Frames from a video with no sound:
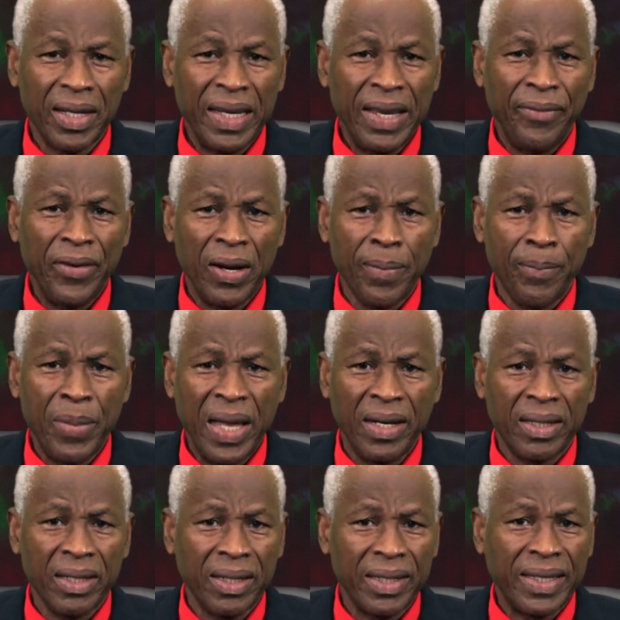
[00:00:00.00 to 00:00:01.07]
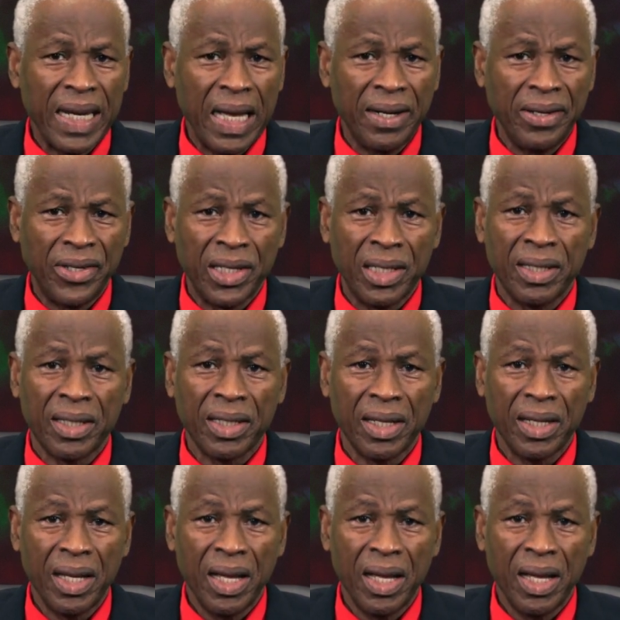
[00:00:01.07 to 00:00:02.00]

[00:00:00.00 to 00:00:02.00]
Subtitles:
developmental challenges